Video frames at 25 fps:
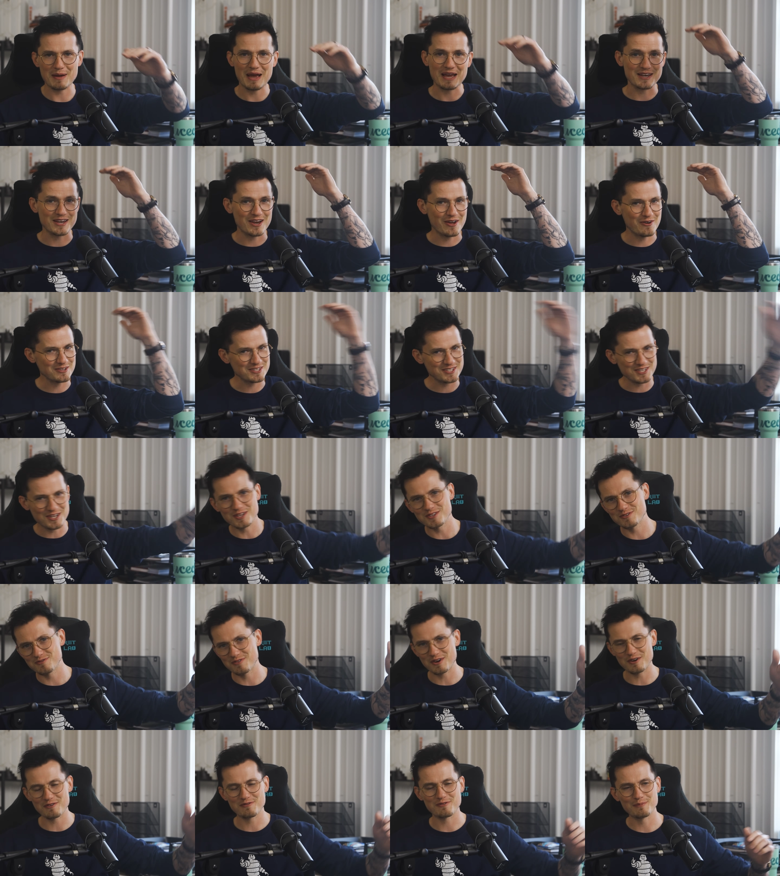I know it sounds
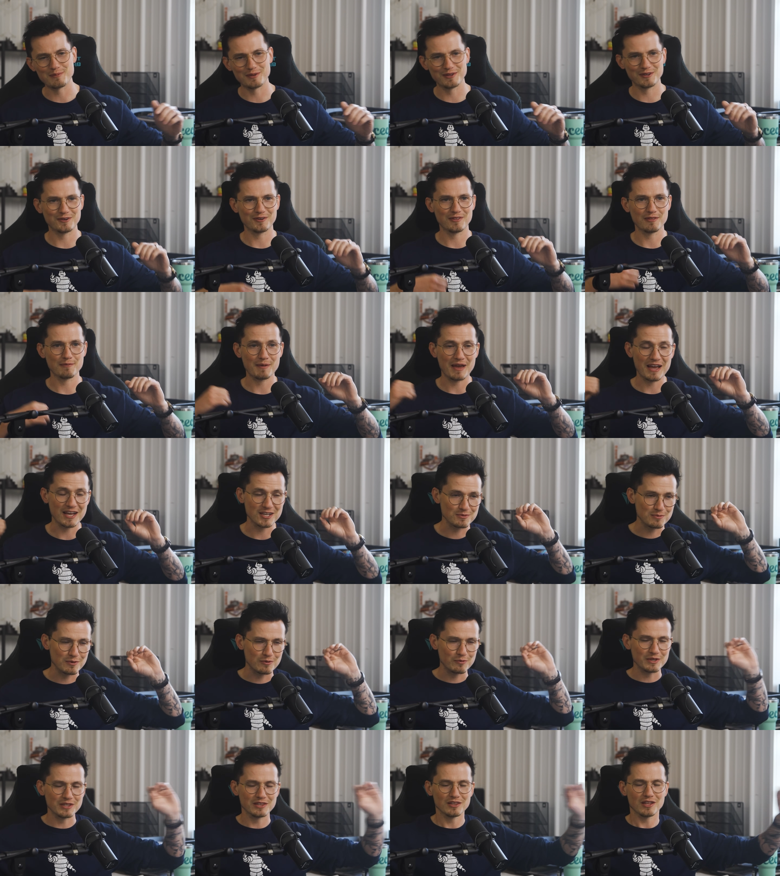very familiar to the past,
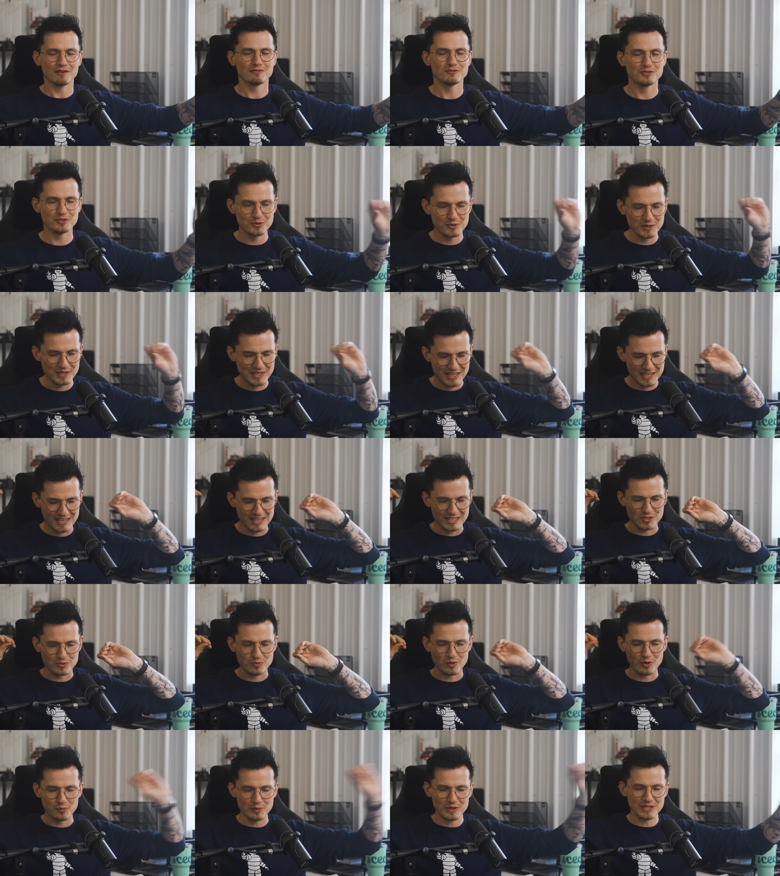but we love doing it.
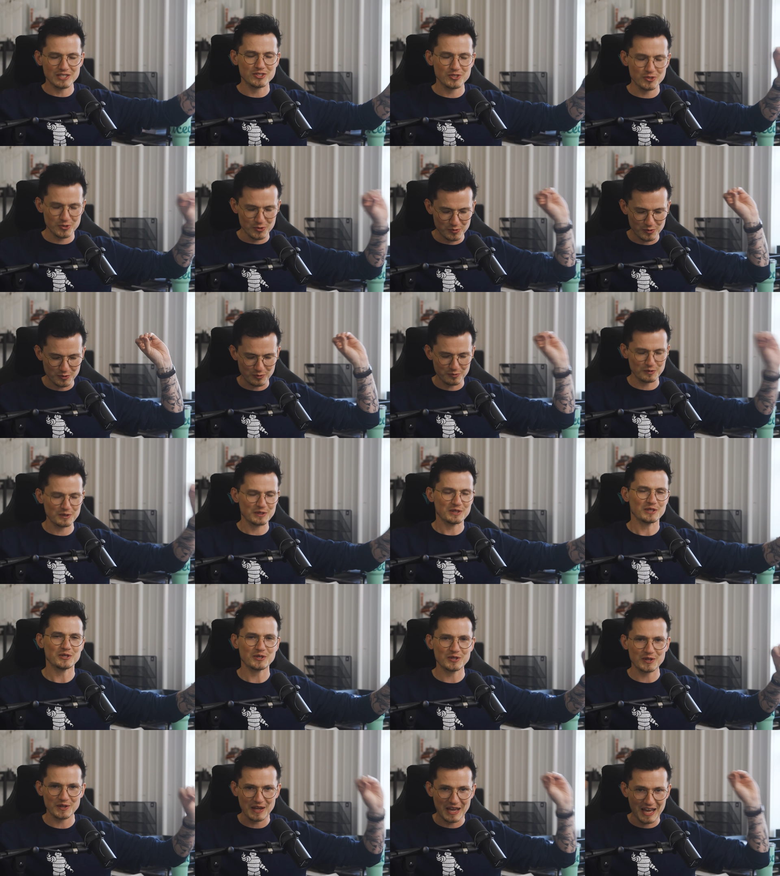It's what we do. We're really
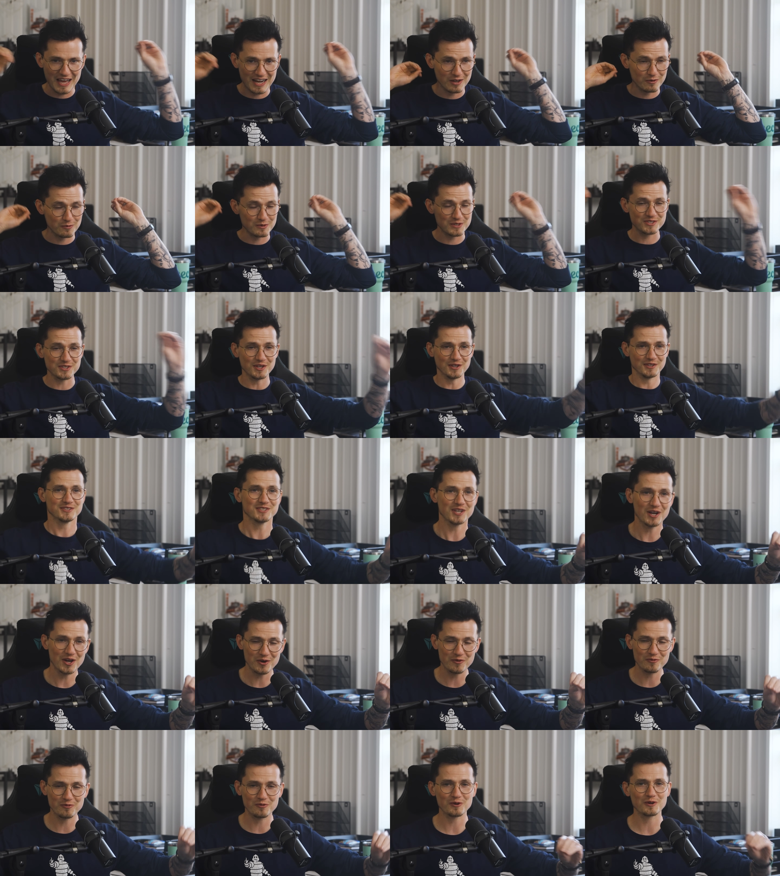good at it. We sell a
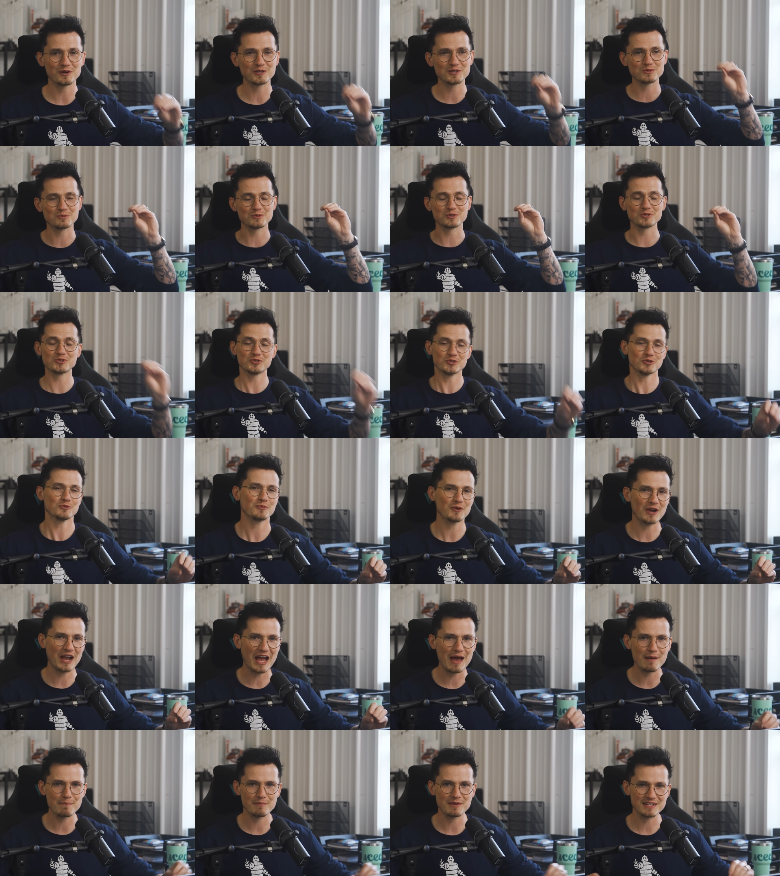ton of works. We're super
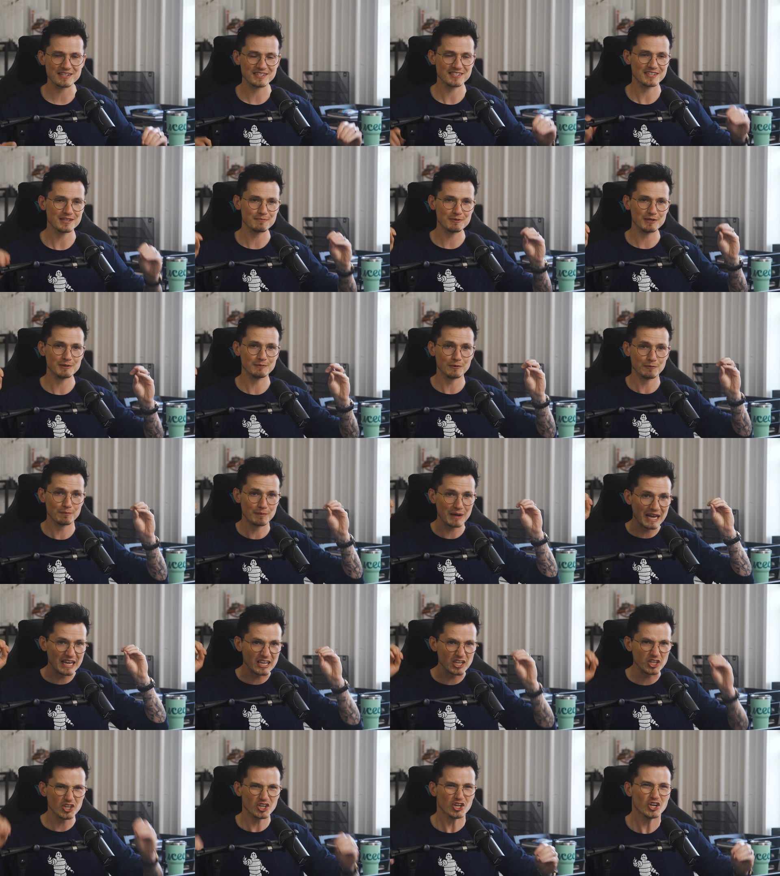happy to see people
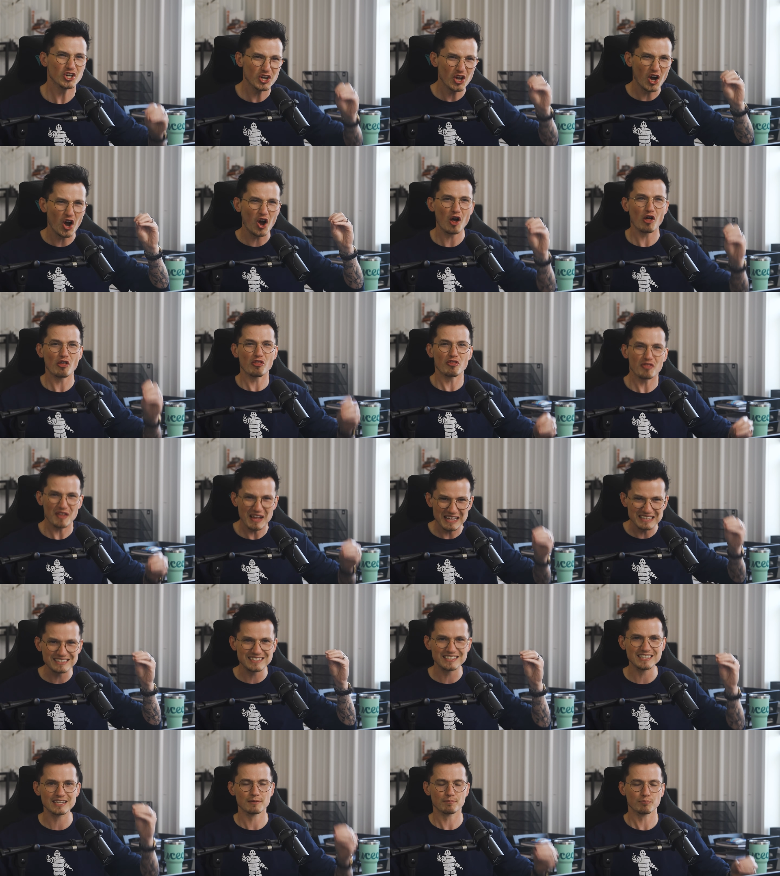buying good,
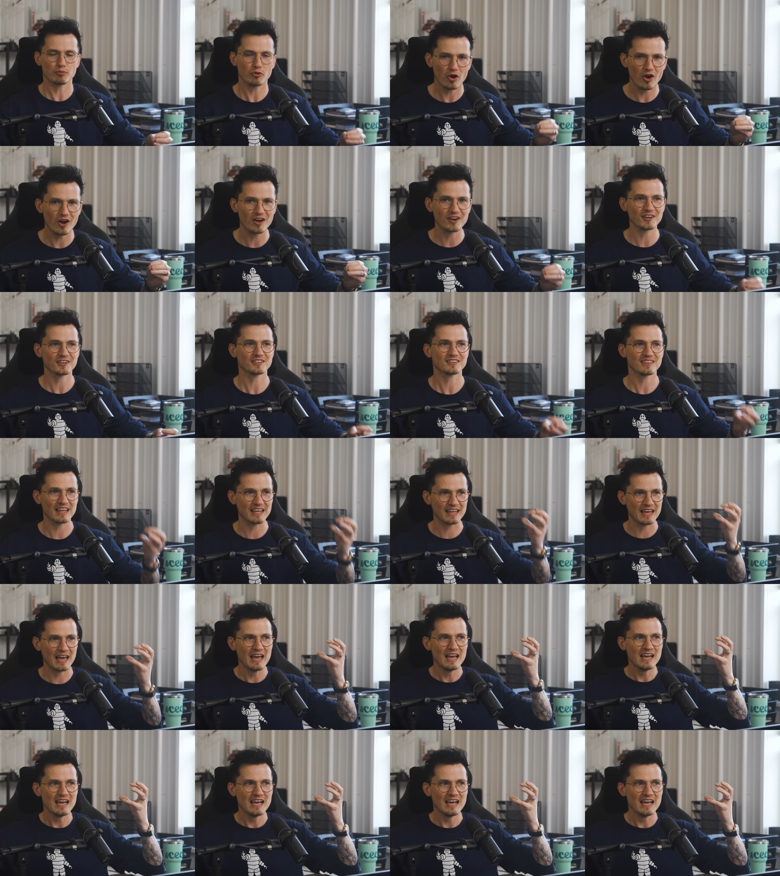authentic product, like